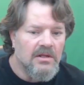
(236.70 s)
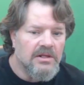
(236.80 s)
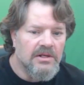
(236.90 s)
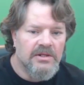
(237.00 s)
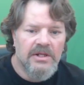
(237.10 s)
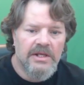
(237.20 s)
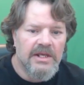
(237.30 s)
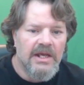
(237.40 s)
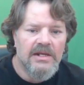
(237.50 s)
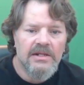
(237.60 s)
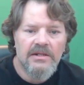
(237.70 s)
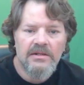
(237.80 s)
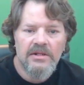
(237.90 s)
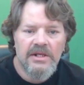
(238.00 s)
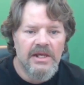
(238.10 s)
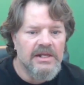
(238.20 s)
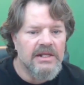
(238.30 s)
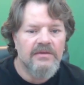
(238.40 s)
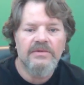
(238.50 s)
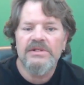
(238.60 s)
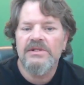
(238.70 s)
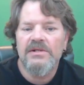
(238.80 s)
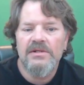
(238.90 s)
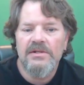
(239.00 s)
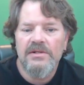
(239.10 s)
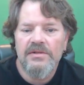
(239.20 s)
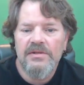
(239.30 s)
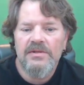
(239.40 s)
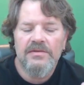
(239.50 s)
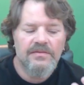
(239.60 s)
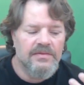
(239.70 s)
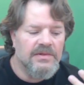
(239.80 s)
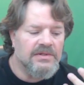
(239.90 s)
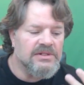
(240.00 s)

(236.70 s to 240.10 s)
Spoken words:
you gotta give us the